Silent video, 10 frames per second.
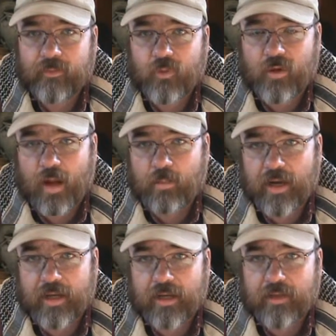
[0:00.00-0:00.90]
Or not
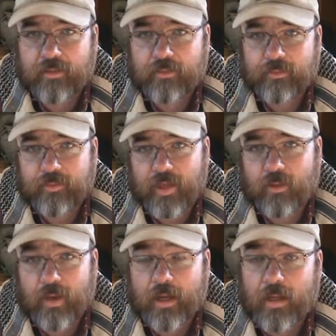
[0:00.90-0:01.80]
breaking it.
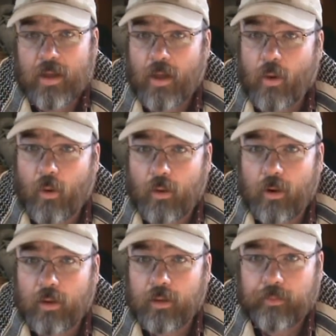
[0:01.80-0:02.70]
Either way.
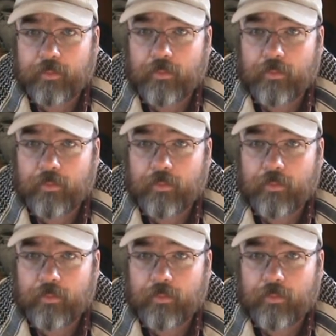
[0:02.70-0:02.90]
Or